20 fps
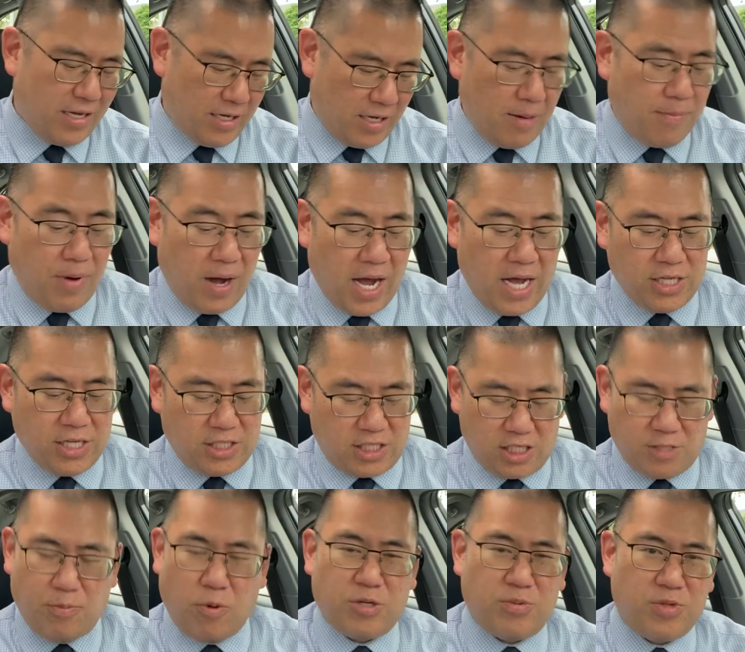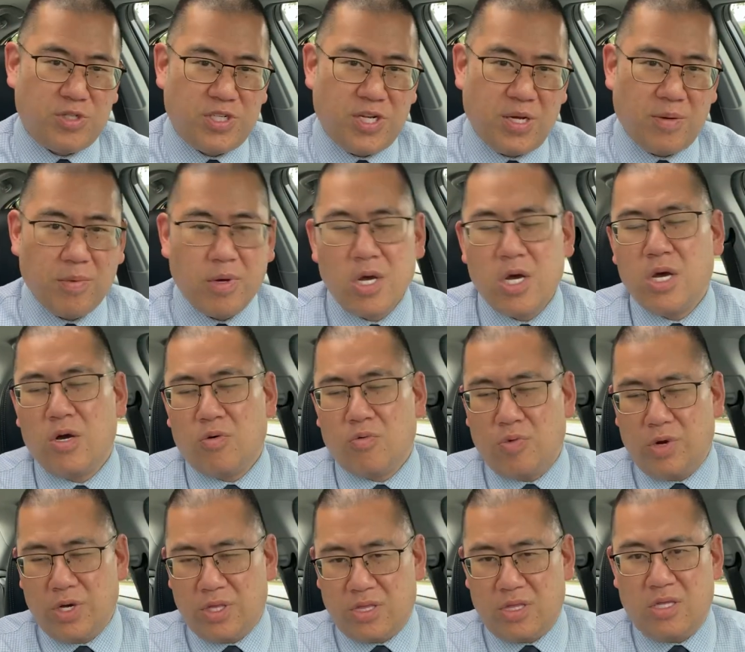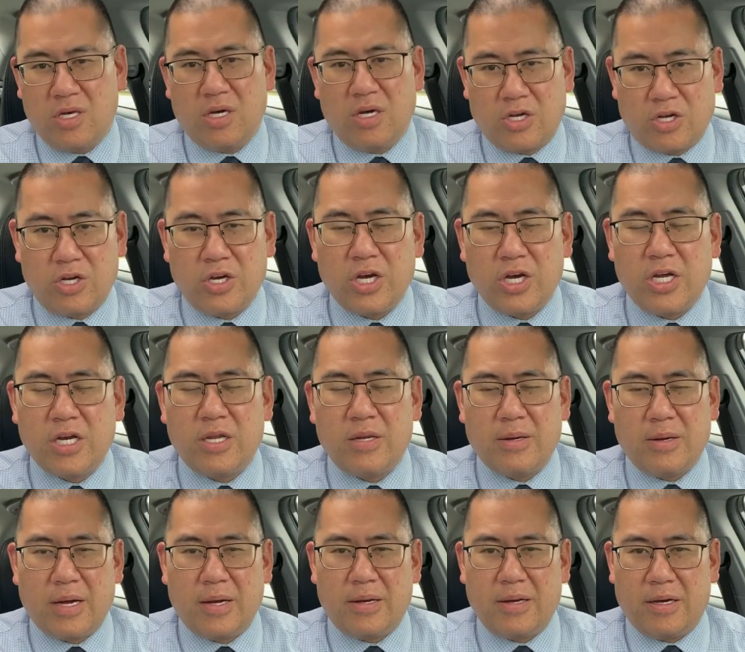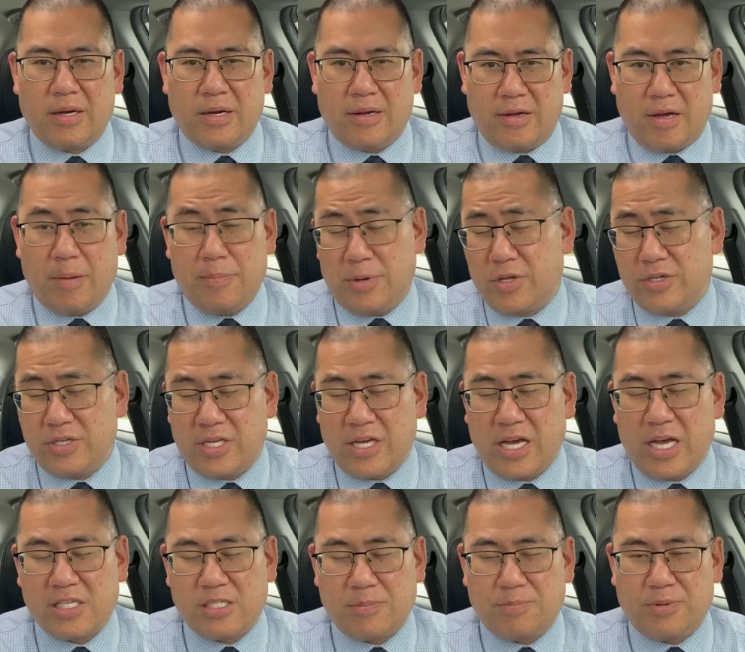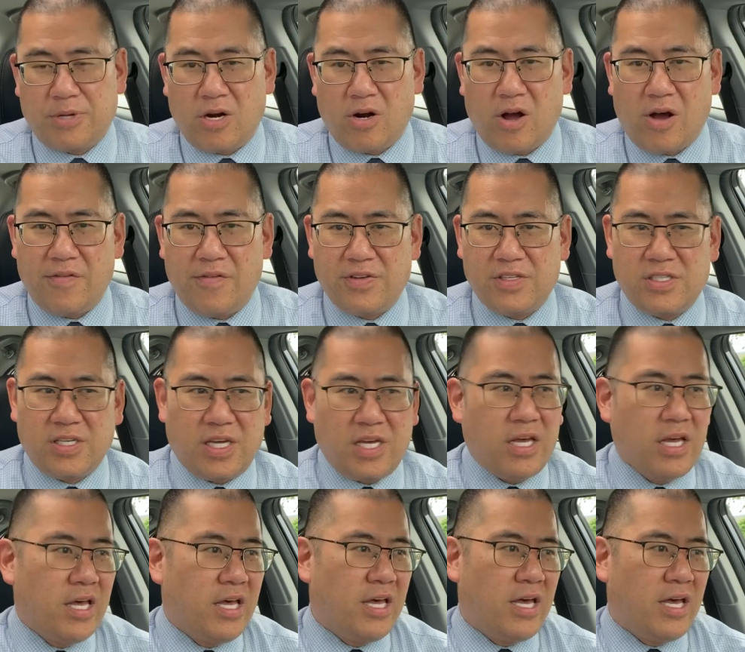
combines the sportsmanship with the good ability as a player, obviously,